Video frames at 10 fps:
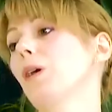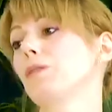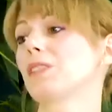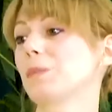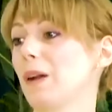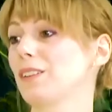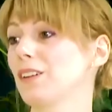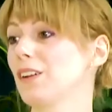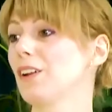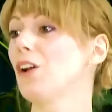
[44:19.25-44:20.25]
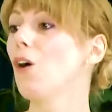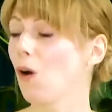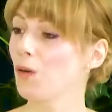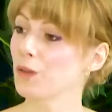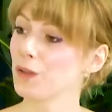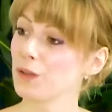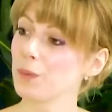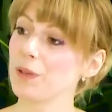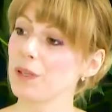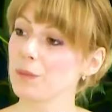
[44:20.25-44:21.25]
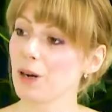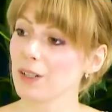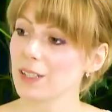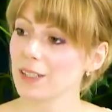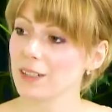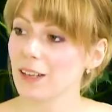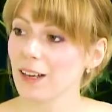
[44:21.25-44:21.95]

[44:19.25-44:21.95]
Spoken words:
well respected on the European market.